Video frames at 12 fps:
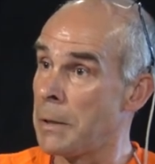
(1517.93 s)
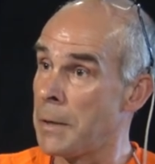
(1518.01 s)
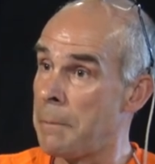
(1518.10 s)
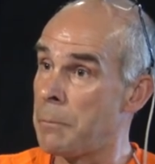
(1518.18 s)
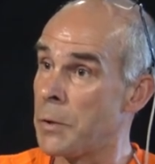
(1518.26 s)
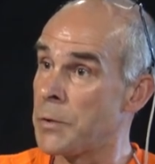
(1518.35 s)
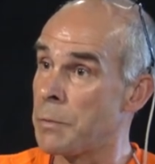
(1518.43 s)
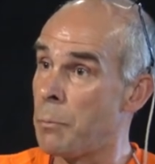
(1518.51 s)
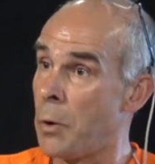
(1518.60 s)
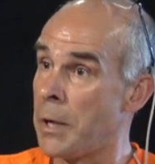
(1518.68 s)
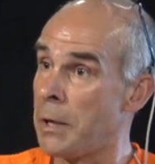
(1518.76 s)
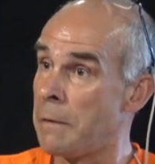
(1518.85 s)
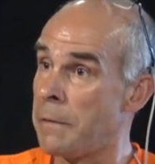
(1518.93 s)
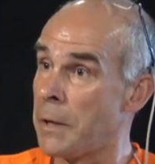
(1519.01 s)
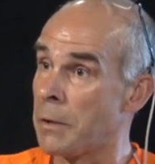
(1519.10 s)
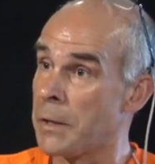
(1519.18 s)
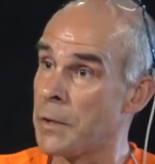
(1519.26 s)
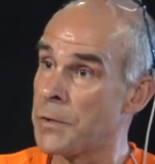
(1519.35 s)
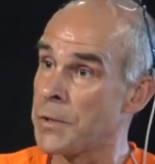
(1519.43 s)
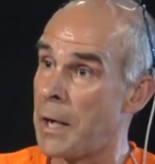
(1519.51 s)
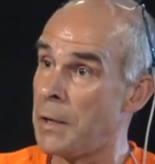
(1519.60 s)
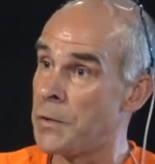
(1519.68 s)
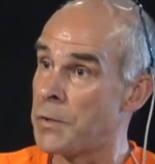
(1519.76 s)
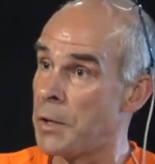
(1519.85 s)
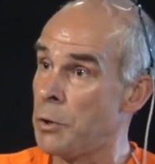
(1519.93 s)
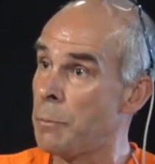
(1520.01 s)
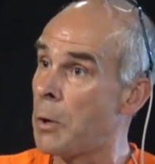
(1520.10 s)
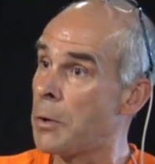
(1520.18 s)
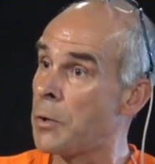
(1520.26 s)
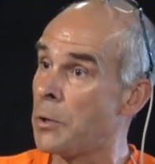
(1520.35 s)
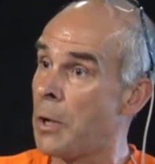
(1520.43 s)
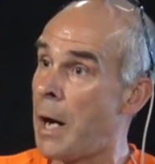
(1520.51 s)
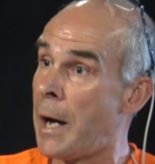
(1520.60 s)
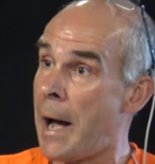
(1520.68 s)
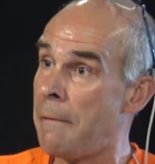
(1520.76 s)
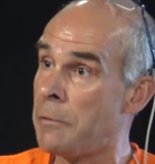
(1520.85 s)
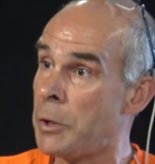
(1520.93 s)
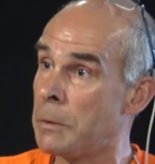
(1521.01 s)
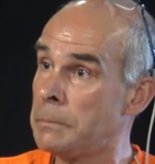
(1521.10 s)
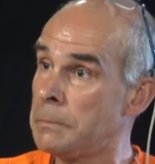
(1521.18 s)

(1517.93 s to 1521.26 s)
And that person pointed a finger at this guy, and he said, "You've broken the law, haven't you?"